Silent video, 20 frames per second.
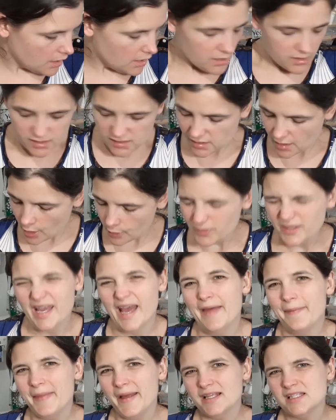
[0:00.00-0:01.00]
So yeah,
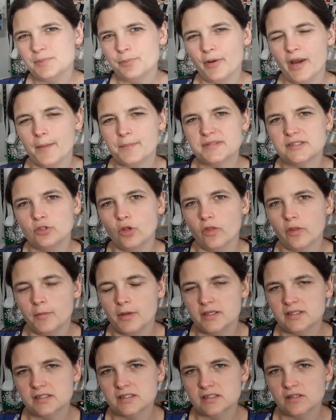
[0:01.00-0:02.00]
that's perhaps not the
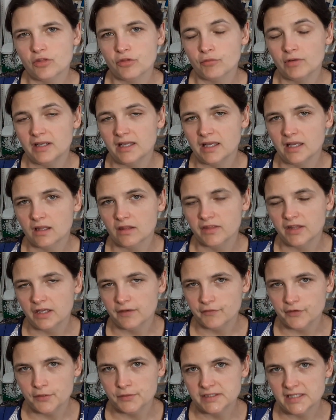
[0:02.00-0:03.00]
most thrilling thing
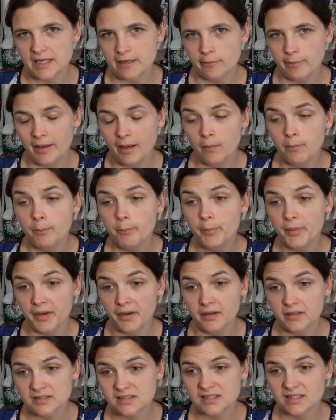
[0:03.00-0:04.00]
for you to hear about,
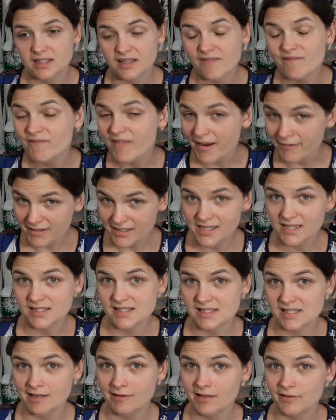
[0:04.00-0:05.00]
but very
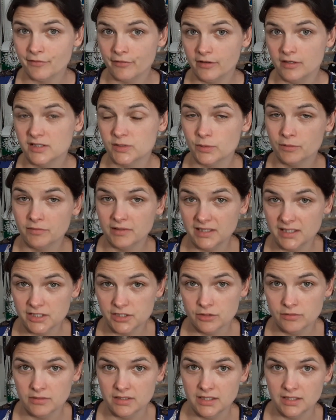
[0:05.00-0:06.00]
necessary for us. We really
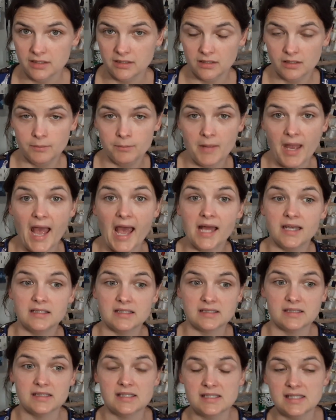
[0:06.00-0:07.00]
do need them. And
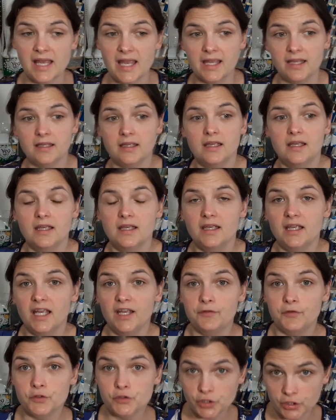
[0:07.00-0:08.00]
as I say,
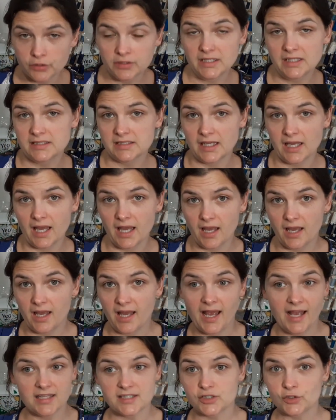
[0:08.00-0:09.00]
if you do need
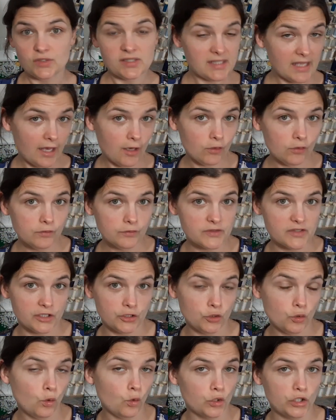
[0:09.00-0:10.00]
hats yourselves
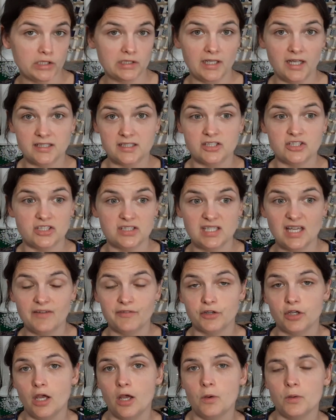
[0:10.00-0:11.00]
or you'd like to just have a
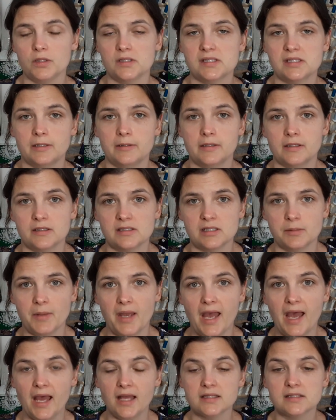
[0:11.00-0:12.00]
go at sewing a summer
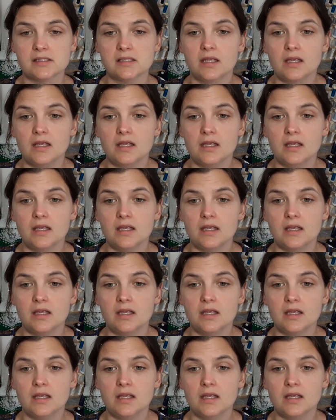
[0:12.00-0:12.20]
hat,